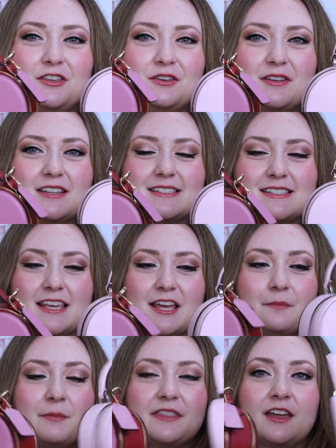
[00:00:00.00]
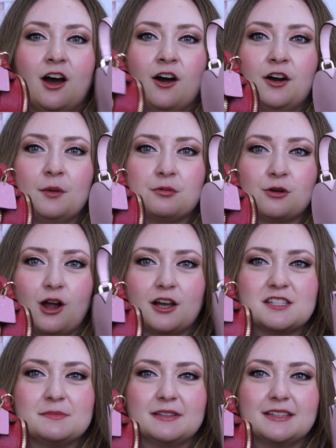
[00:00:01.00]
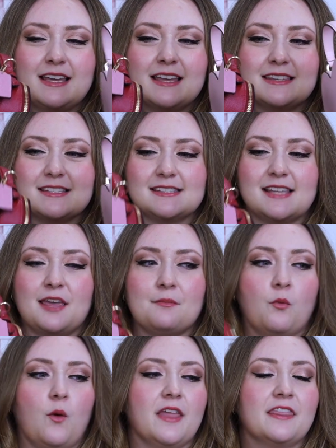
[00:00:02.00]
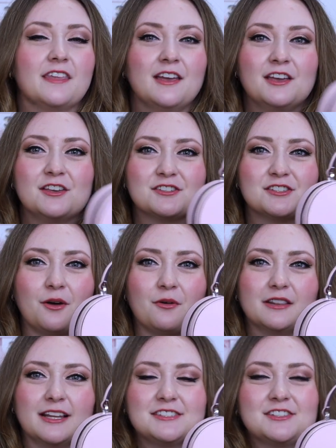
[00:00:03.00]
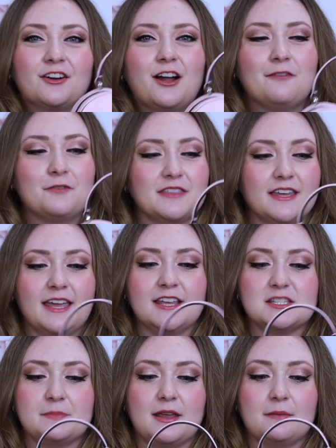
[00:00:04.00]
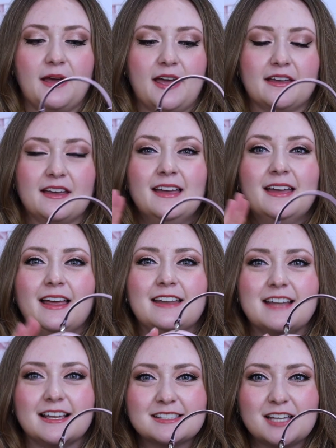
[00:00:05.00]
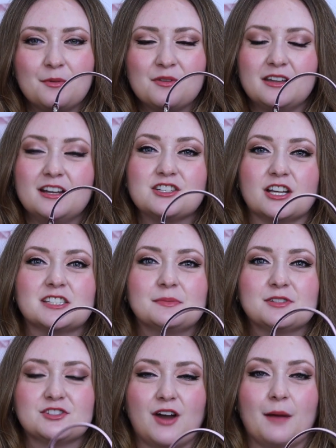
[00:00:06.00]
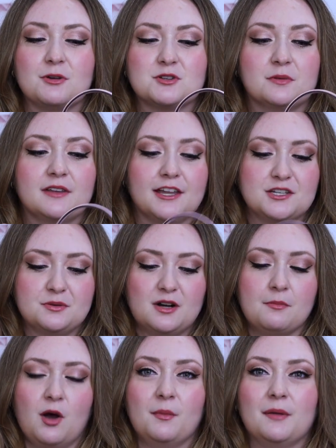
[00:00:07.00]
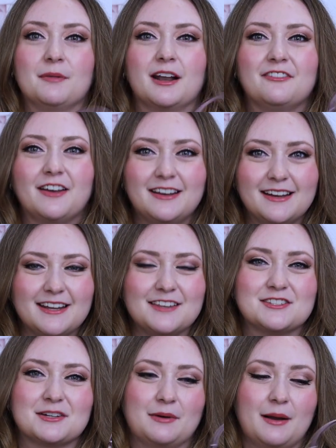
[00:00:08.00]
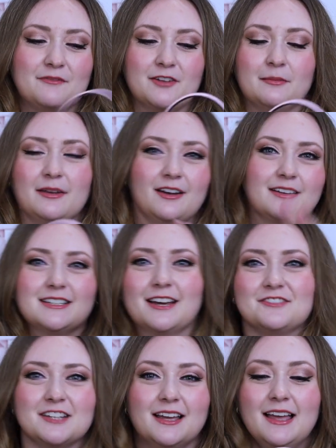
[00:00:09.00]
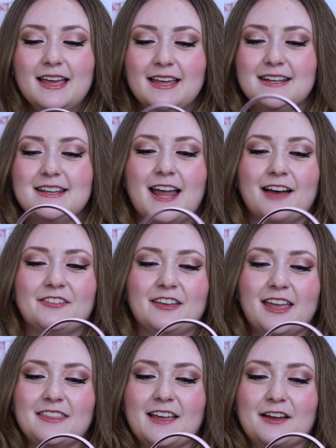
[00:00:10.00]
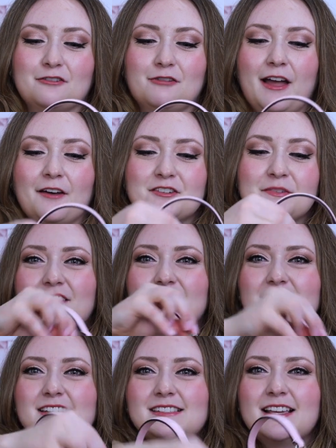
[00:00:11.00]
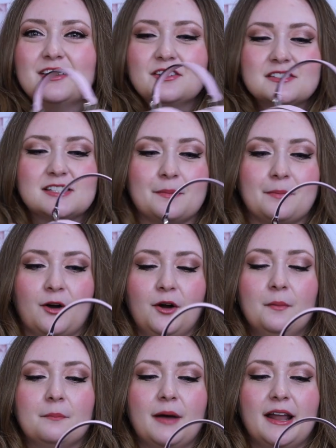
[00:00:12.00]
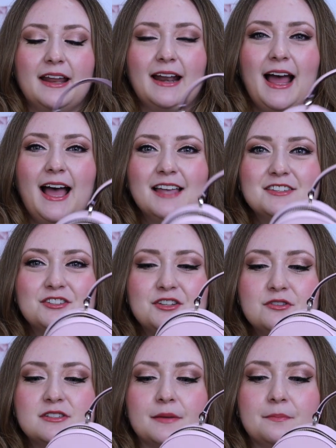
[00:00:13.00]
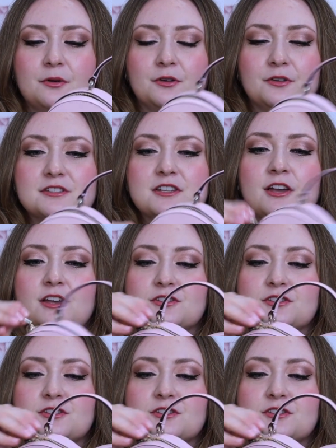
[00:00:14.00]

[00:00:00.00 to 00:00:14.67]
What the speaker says: You can see it, but they are approximately the same width. So let's start off with the Kate Spade bag. It does come with an adjustable strap, which we'll get to in a moment, but I find it easier when I'm filming not to have to navigate that around. So there's a single zipper, but it has two zip pulls.